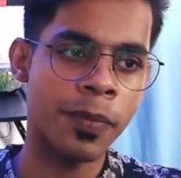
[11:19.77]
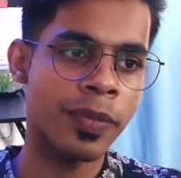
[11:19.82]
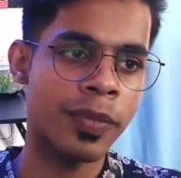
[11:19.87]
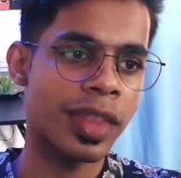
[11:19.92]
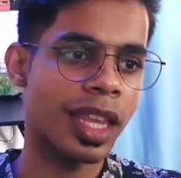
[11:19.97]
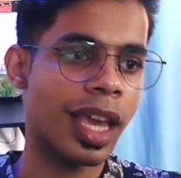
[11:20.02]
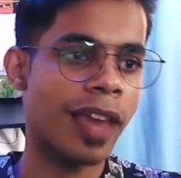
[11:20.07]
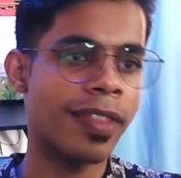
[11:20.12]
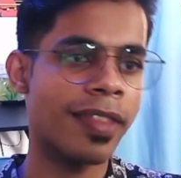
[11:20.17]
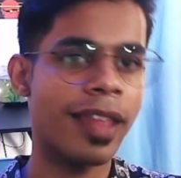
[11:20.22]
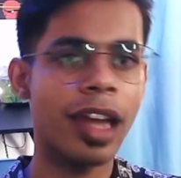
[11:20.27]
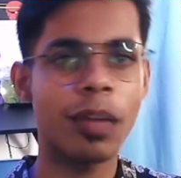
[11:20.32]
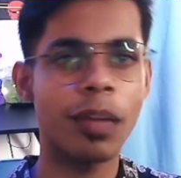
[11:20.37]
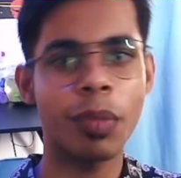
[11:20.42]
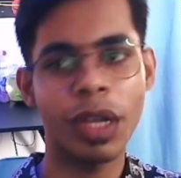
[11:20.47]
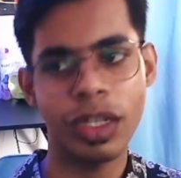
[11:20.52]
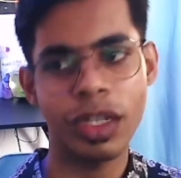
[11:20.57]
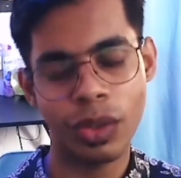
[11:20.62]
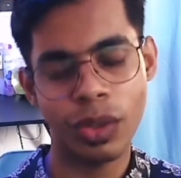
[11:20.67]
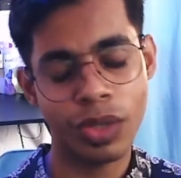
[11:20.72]
And that
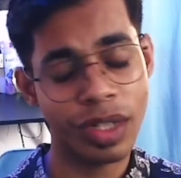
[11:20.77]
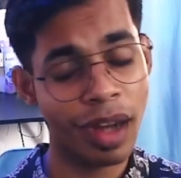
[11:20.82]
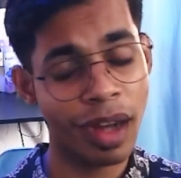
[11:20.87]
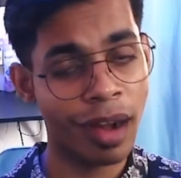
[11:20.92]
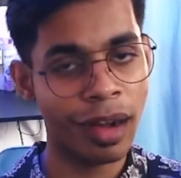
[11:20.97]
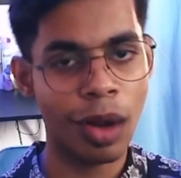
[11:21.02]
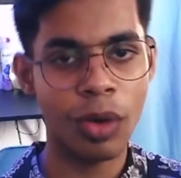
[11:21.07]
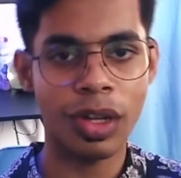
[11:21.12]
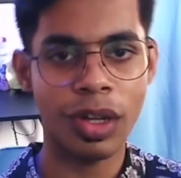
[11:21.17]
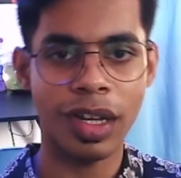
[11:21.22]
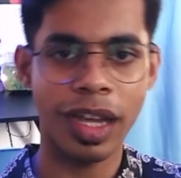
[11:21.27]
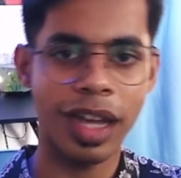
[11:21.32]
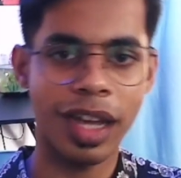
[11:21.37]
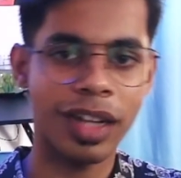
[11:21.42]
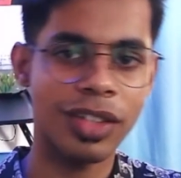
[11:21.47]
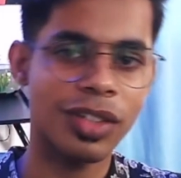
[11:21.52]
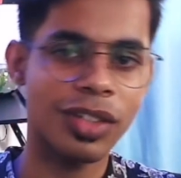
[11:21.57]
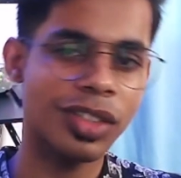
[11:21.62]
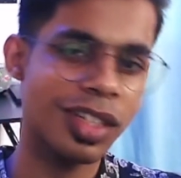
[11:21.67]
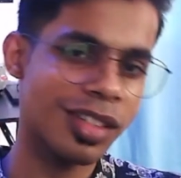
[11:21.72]
makes you stand out again.
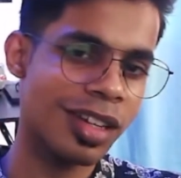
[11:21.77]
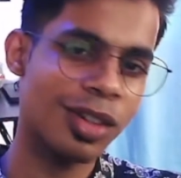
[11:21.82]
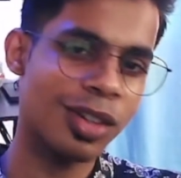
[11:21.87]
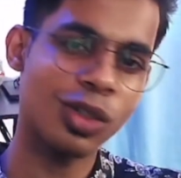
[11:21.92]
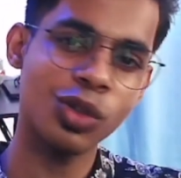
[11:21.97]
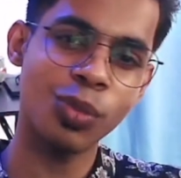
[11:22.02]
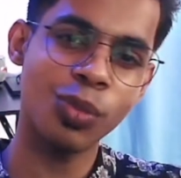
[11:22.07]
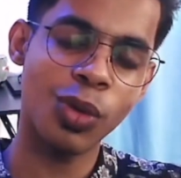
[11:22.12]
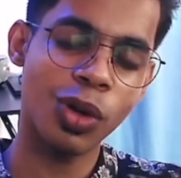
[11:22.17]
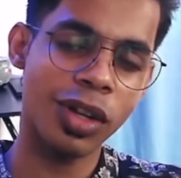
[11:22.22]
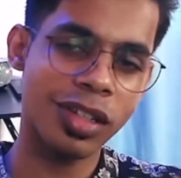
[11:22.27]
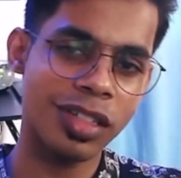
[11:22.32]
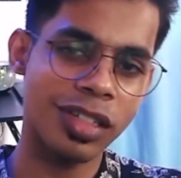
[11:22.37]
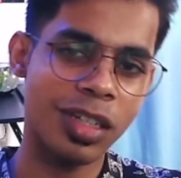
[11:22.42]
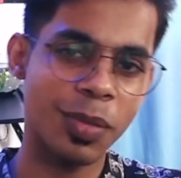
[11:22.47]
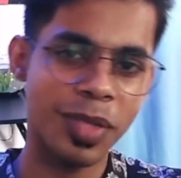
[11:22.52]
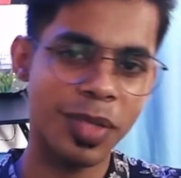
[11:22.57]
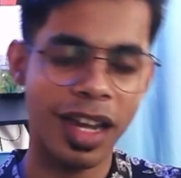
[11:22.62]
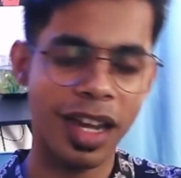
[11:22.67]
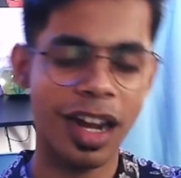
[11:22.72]
So these are 2 bonus
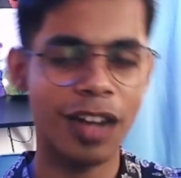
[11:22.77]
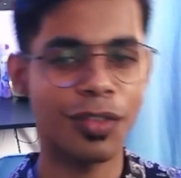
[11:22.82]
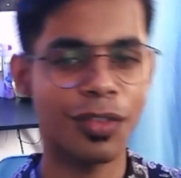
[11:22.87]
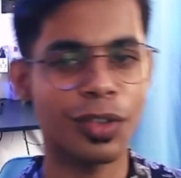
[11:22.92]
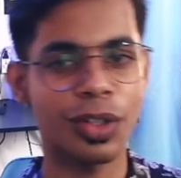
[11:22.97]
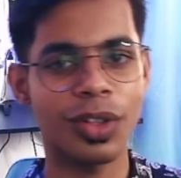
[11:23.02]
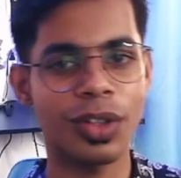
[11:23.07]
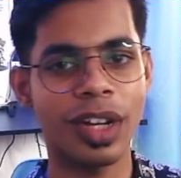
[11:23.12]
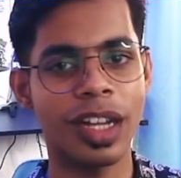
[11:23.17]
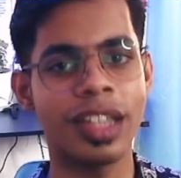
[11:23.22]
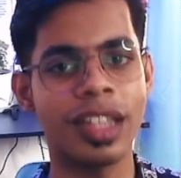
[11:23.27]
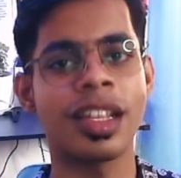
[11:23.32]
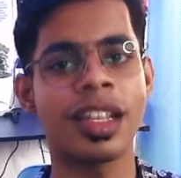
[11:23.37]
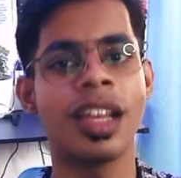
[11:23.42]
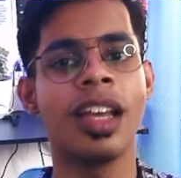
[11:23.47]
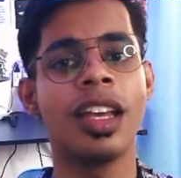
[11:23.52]
tips I had for you guys.